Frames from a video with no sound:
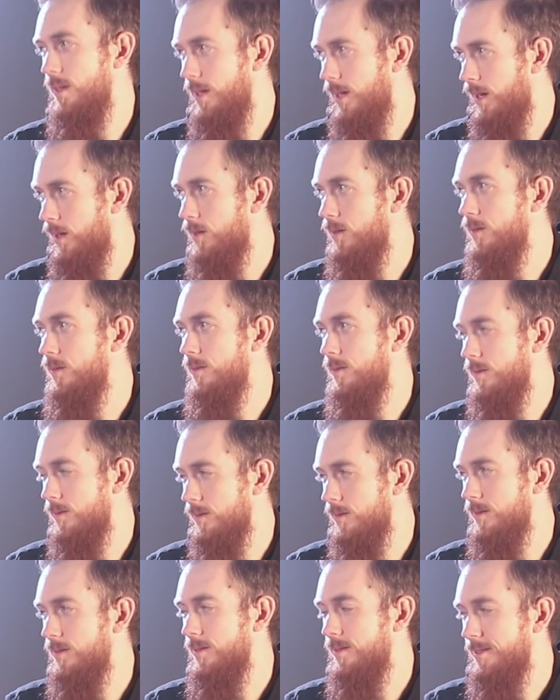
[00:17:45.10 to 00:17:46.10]

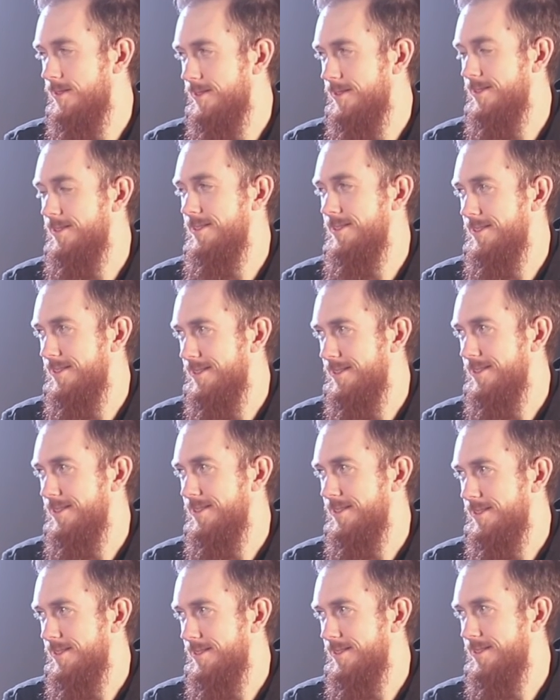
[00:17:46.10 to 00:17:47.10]

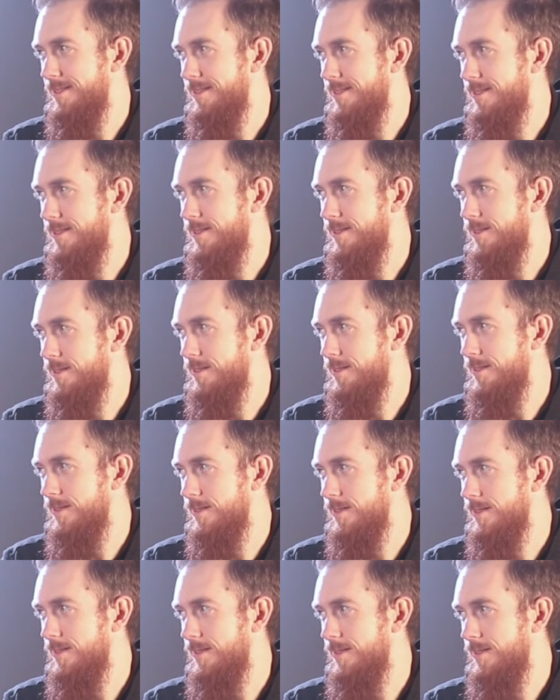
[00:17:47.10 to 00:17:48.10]

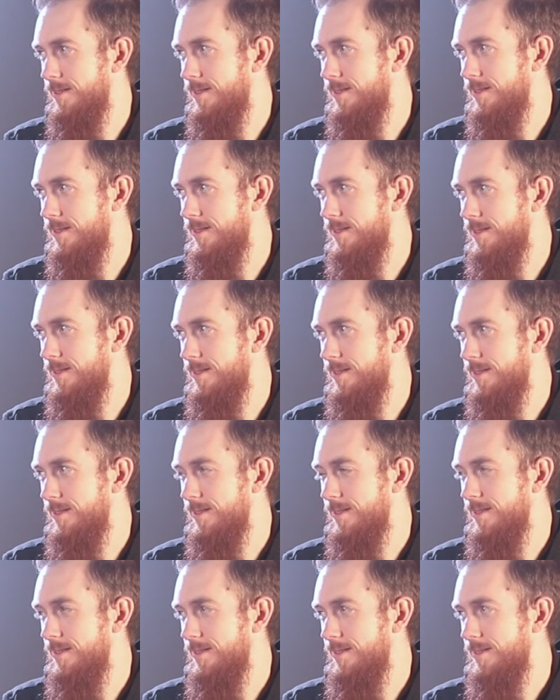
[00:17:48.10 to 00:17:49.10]

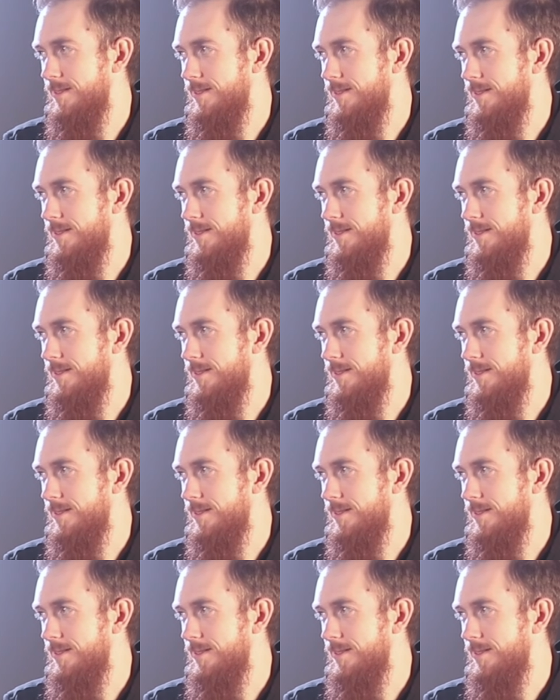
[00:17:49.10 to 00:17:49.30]
[no speech]